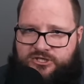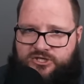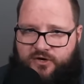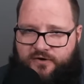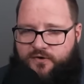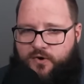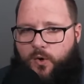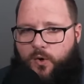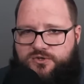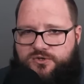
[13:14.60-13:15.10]

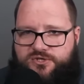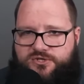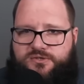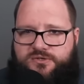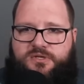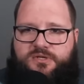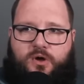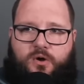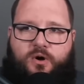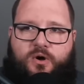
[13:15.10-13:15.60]
So, of
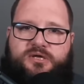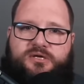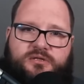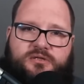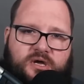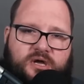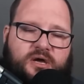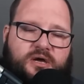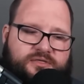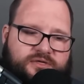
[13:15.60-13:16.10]
course,
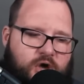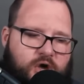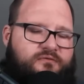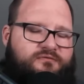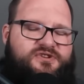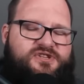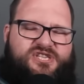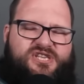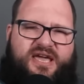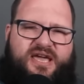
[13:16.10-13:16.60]
the
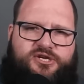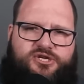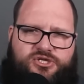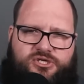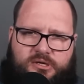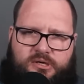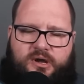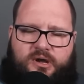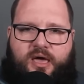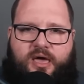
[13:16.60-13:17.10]

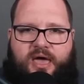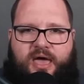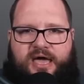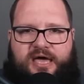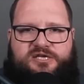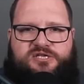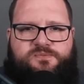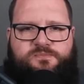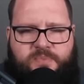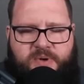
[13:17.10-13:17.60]
conversation
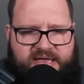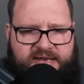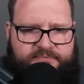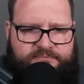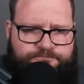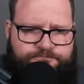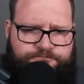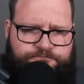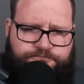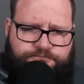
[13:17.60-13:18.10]
has
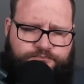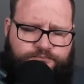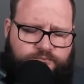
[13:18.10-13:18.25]
been...